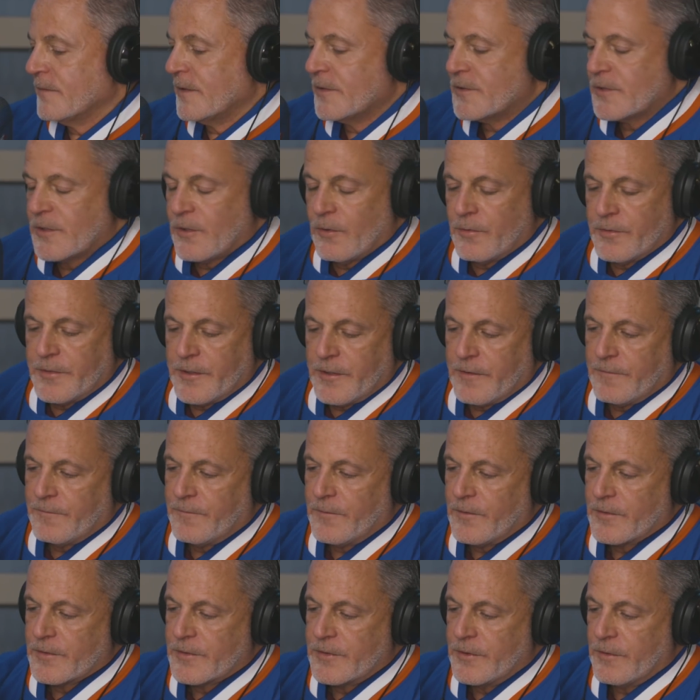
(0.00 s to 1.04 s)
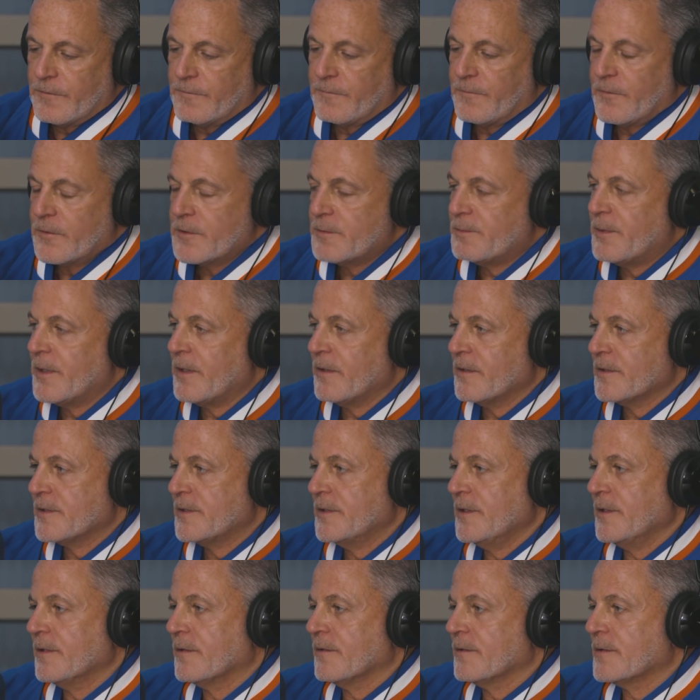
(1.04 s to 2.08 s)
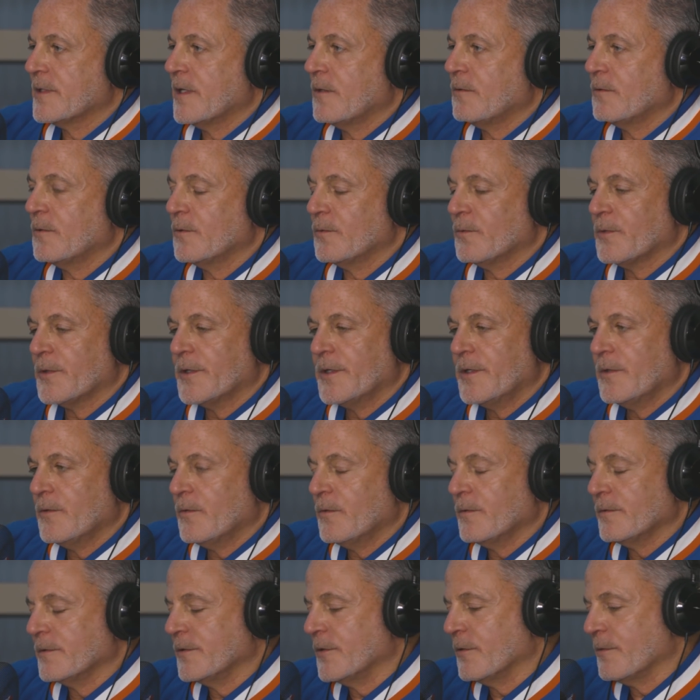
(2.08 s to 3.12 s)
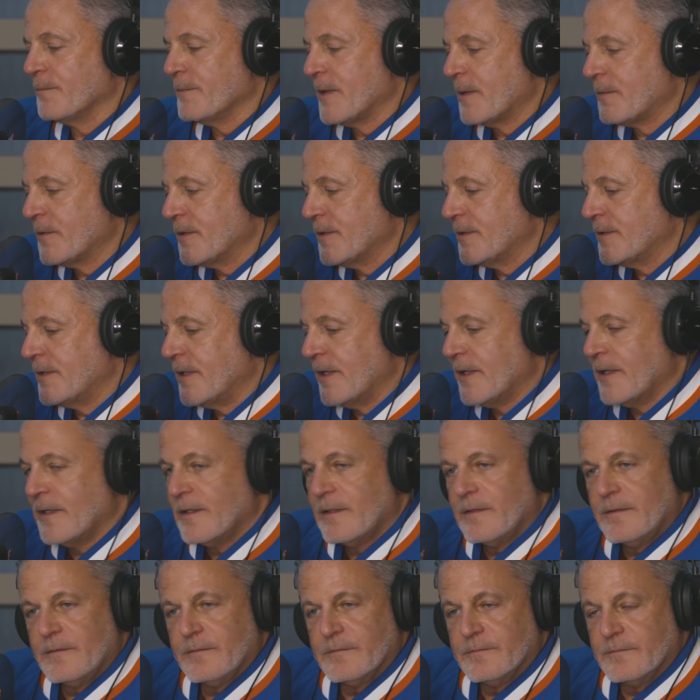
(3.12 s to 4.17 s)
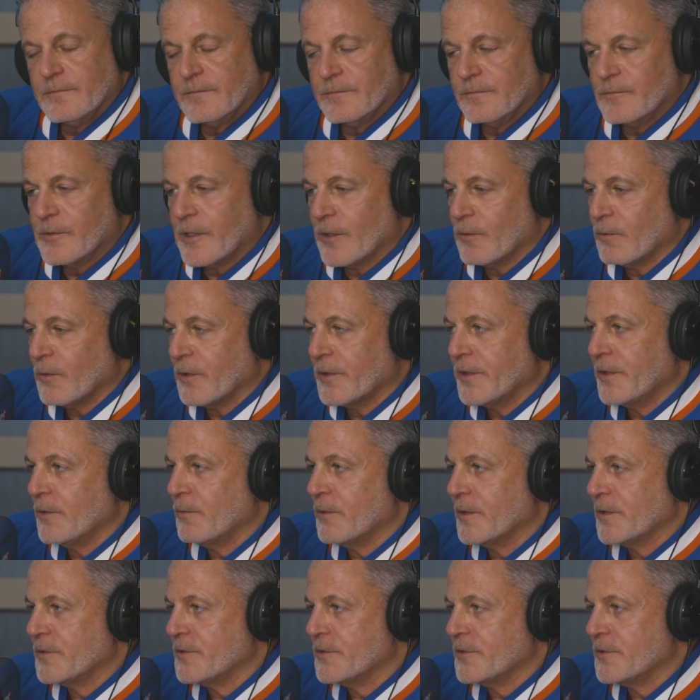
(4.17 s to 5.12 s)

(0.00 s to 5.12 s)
Let's go there first. Your first pair of sneakers. How old were you? Do you remember the day? Where were you? What